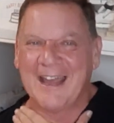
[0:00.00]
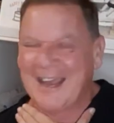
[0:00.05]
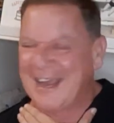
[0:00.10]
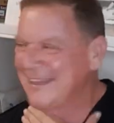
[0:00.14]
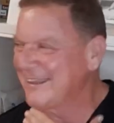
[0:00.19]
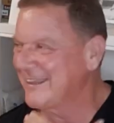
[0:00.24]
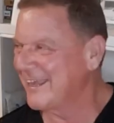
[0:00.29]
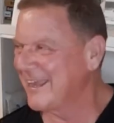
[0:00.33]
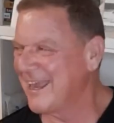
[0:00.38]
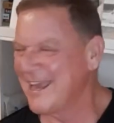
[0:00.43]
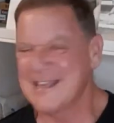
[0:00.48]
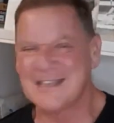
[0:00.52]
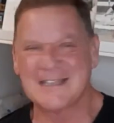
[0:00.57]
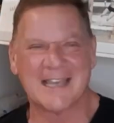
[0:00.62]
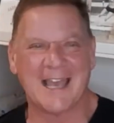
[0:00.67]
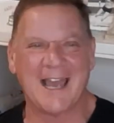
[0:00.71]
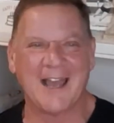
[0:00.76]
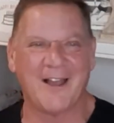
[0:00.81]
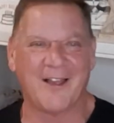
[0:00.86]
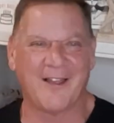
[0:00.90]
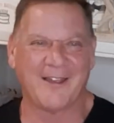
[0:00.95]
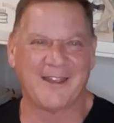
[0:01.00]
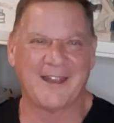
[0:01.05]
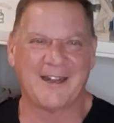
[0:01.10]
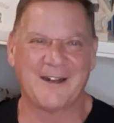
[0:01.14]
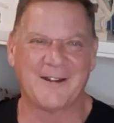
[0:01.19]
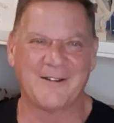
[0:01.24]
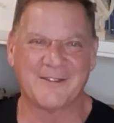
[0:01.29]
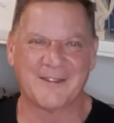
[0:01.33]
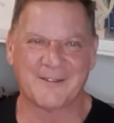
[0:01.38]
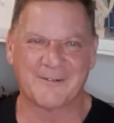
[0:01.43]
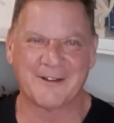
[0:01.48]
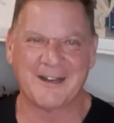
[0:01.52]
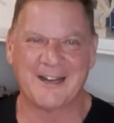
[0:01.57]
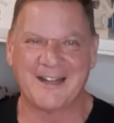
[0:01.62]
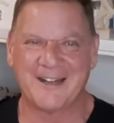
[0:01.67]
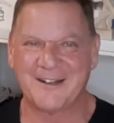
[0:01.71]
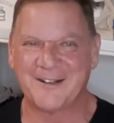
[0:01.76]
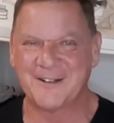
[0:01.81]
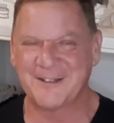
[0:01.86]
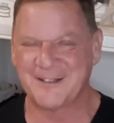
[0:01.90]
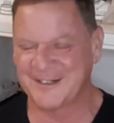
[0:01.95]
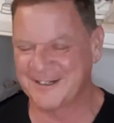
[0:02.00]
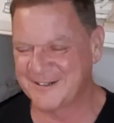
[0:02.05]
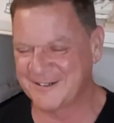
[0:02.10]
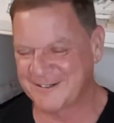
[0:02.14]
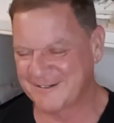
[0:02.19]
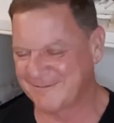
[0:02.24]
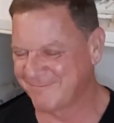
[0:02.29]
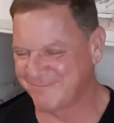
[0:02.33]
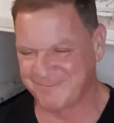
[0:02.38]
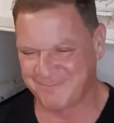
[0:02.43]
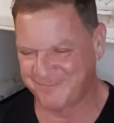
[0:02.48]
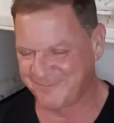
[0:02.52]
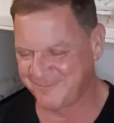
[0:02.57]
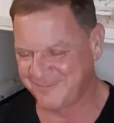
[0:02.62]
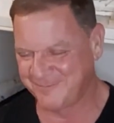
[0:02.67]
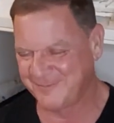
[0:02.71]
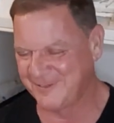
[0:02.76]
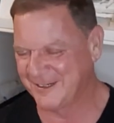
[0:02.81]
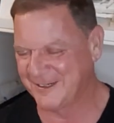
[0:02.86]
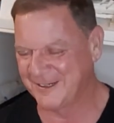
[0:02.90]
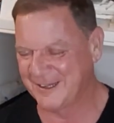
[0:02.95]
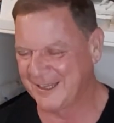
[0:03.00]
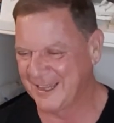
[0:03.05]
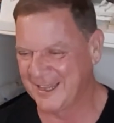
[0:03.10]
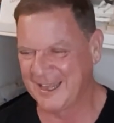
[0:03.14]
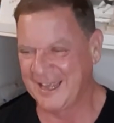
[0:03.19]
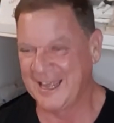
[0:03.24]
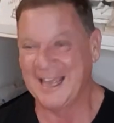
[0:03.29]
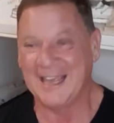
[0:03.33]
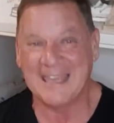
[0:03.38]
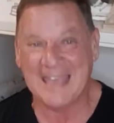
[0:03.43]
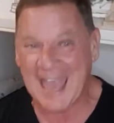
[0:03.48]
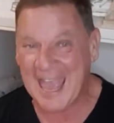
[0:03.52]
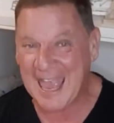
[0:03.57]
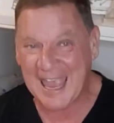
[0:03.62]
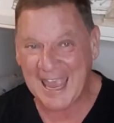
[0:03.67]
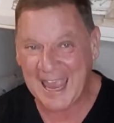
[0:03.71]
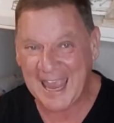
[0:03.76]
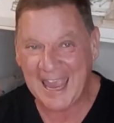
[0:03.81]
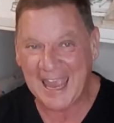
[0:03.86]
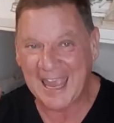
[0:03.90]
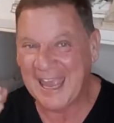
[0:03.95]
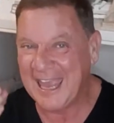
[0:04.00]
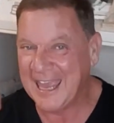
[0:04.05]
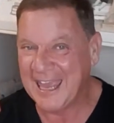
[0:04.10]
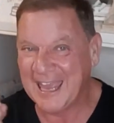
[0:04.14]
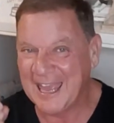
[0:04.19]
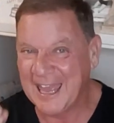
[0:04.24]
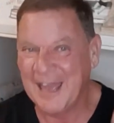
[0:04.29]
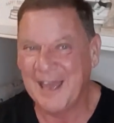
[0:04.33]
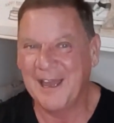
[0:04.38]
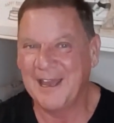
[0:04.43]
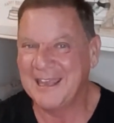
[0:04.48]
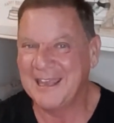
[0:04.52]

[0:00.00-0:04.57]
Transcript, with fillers: at the gates of hell, you know, three hundred, you know, or, you know, yay,